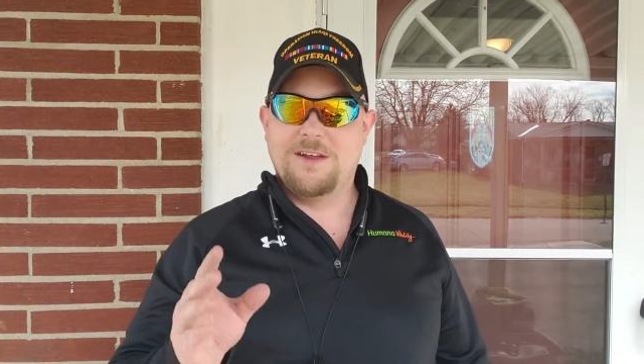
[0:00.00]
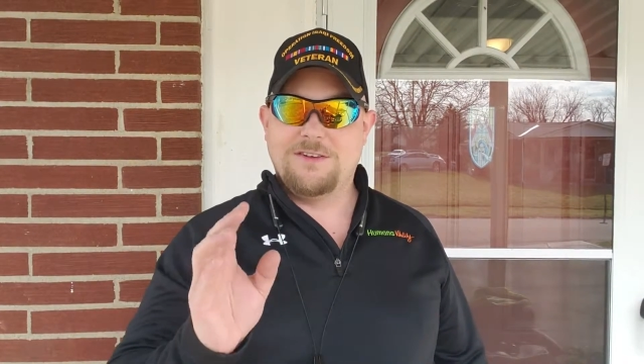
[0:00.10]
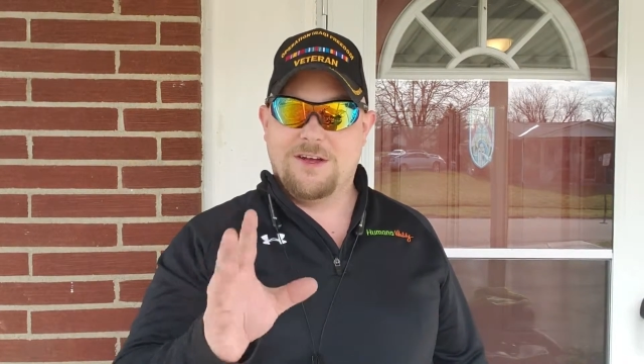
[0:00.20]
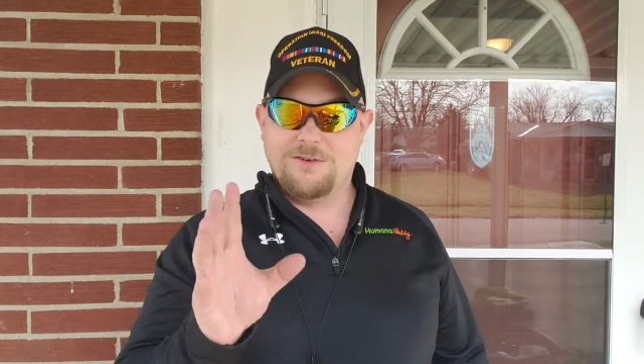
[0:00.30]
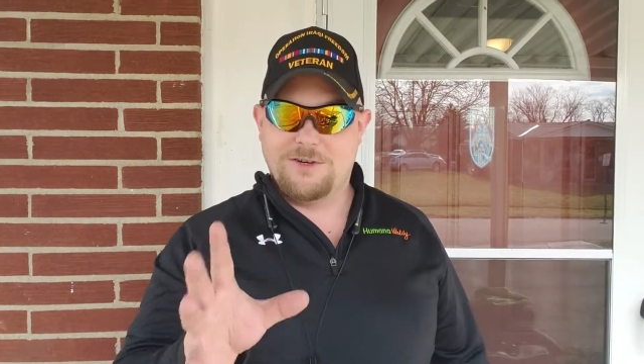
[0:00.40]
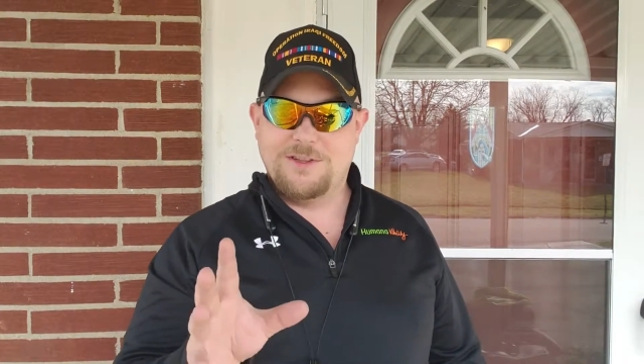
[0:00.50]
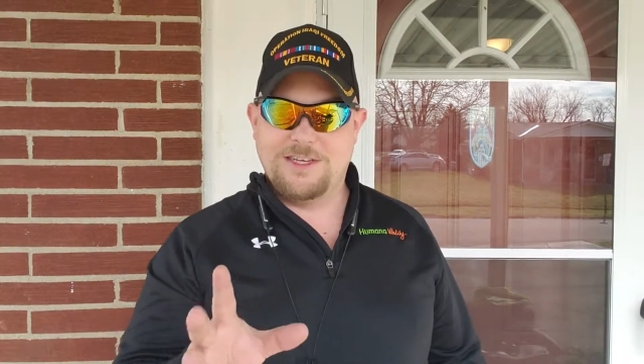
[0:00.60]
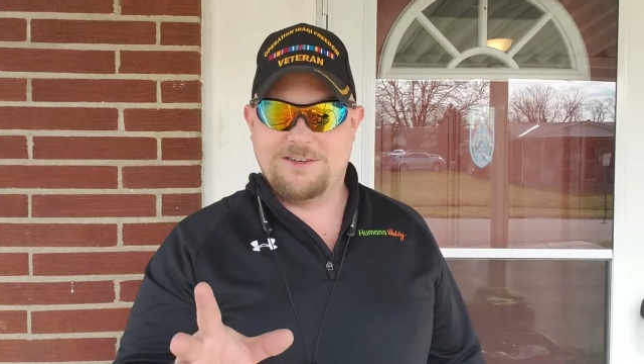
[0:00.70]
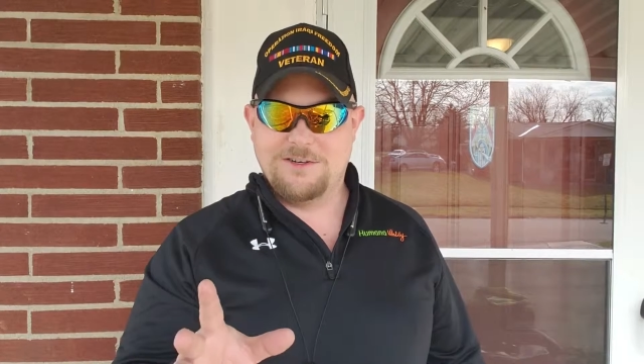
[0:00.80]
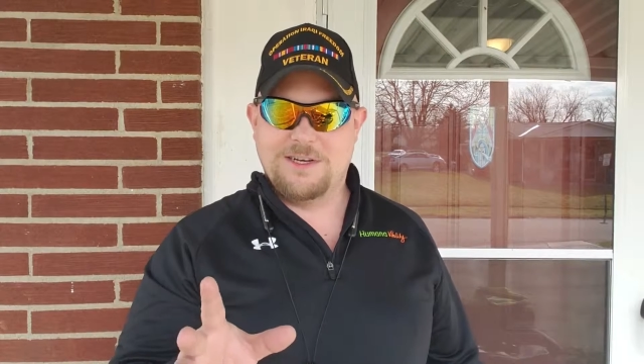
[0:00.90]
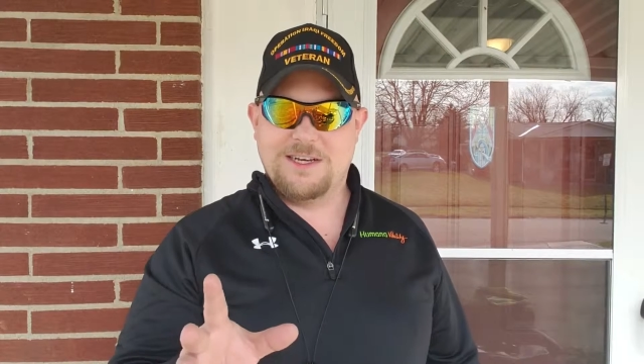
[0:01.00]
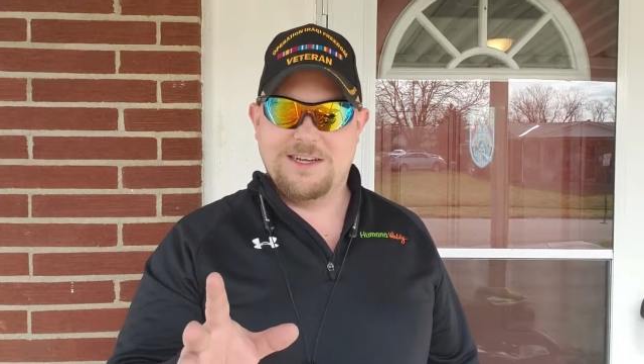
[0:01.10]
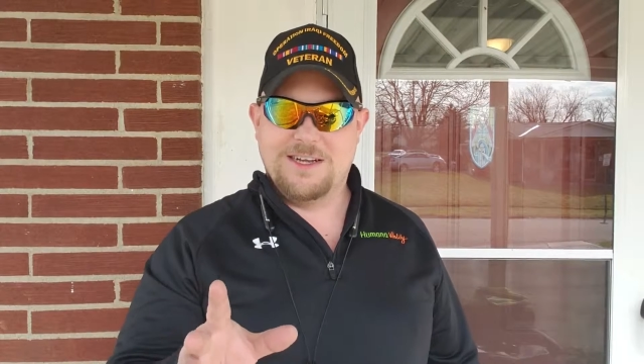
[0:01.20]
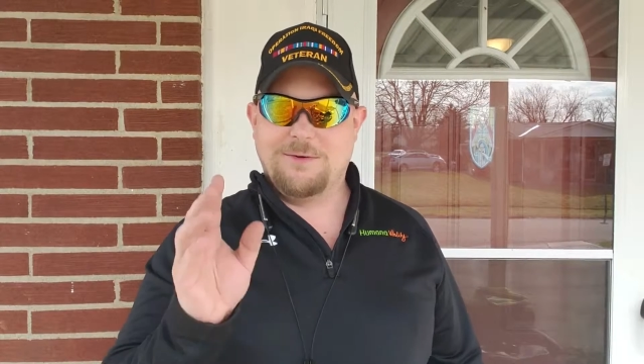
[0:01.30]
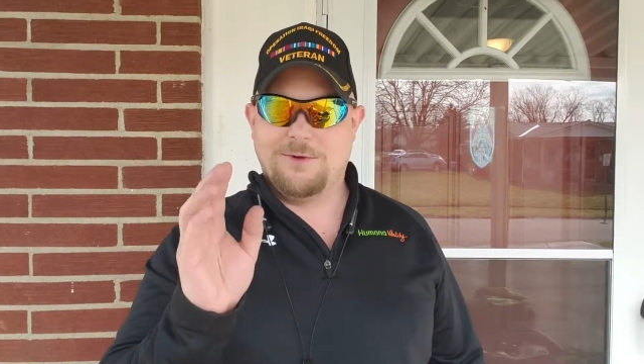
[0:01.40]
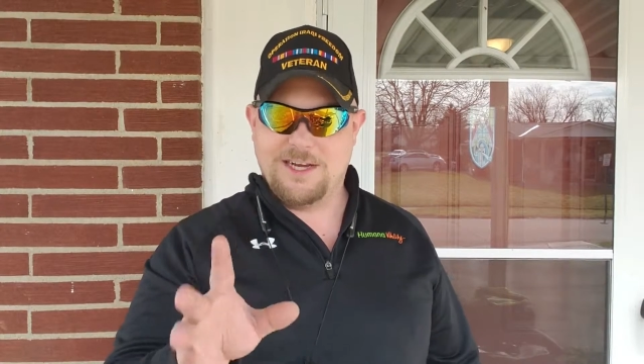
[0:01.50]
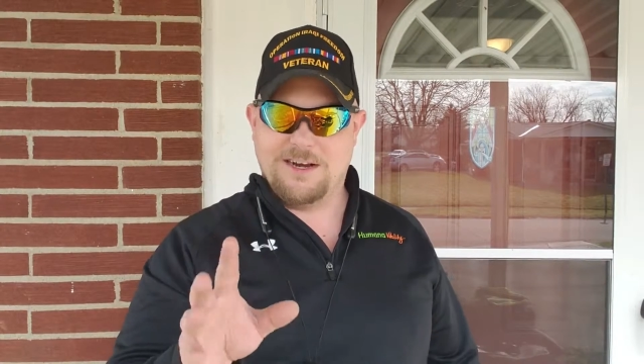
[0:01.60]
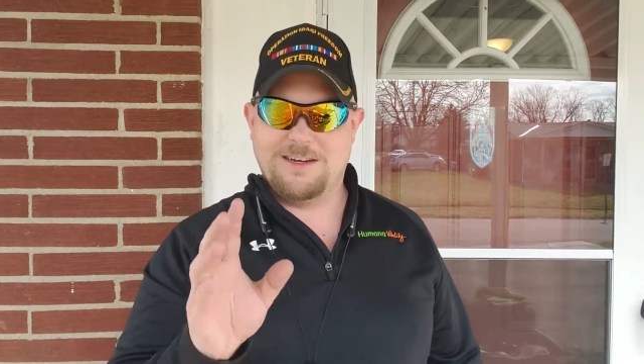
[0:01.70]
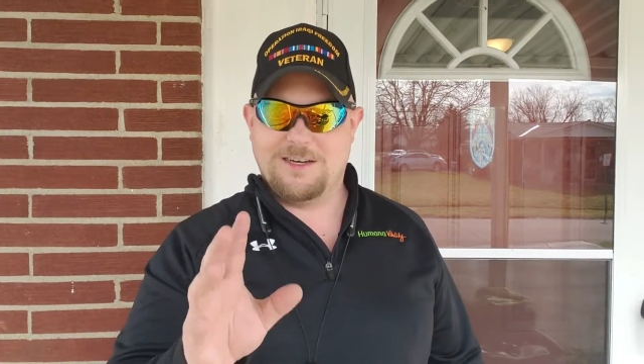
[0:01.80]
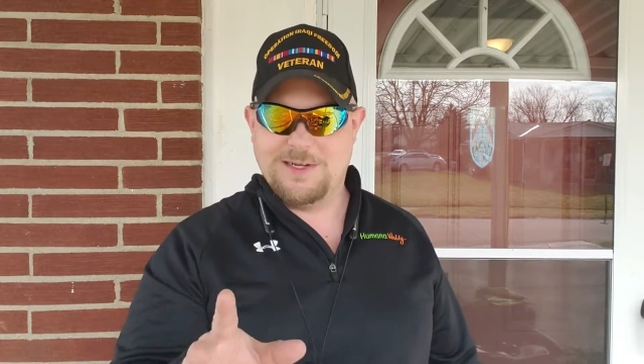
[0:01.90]
don't do this to it. It will
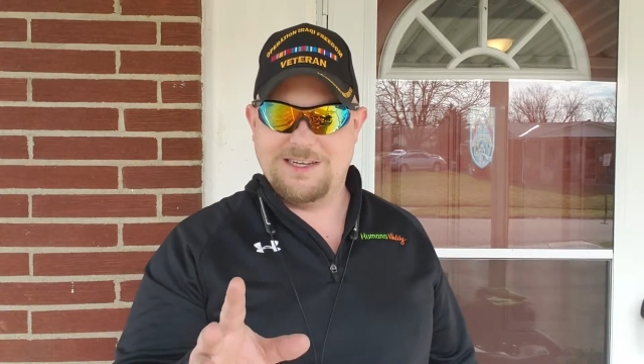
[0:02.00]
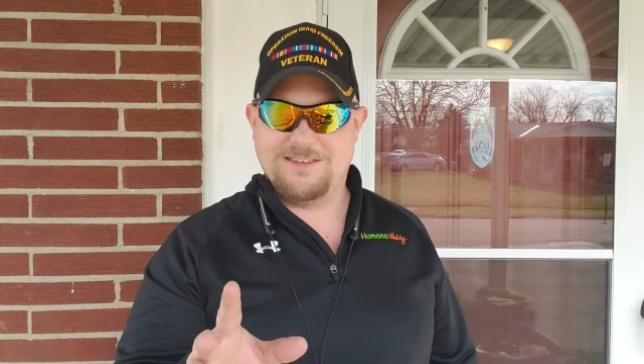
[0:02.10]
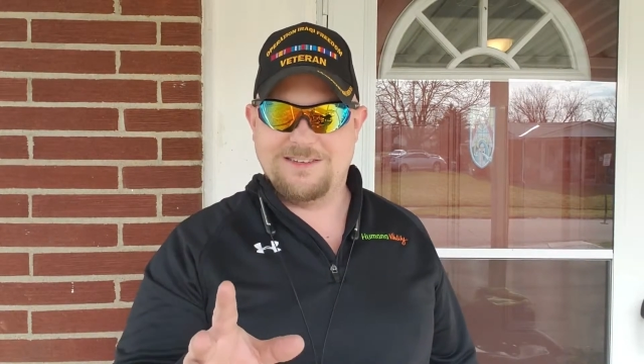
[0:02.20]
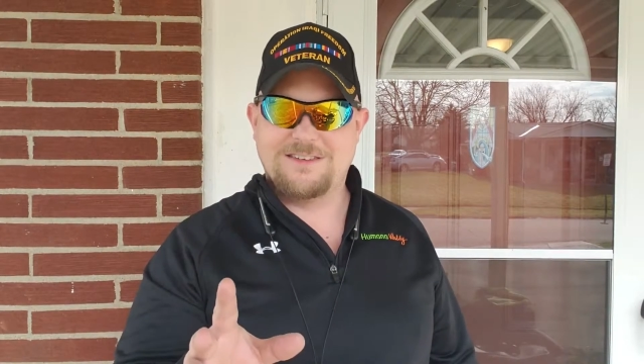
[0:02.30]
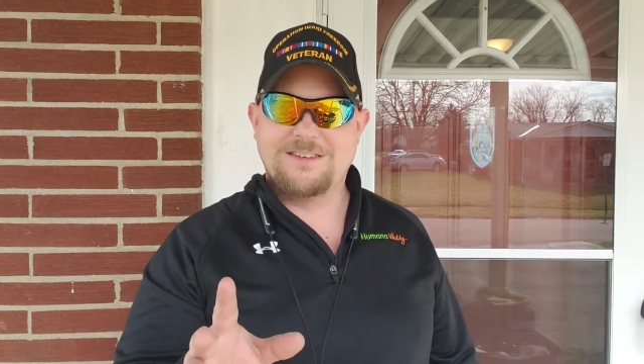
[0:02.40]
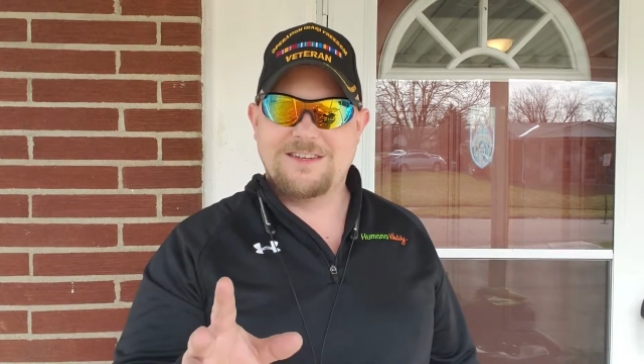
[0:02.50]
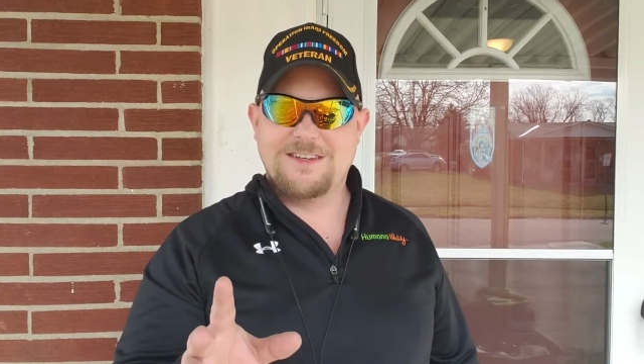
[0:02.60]
tear it to pieces.